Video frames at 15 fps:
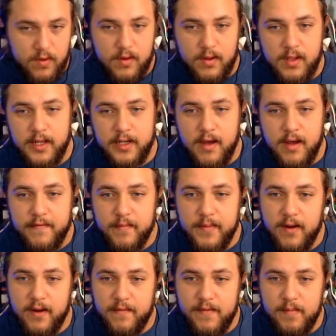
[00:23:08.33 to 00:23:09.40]
clicked off from
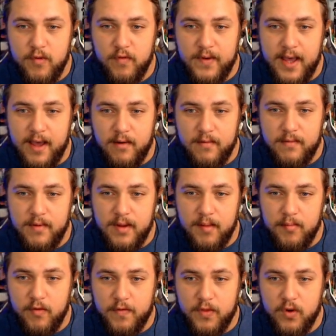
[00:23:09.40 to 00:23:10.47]
there. If you move down,
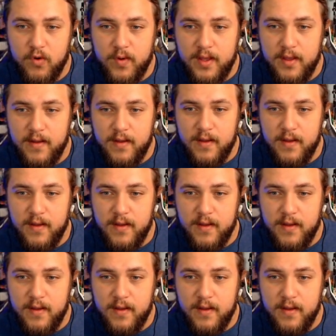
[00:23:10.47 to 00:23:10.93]
move through it,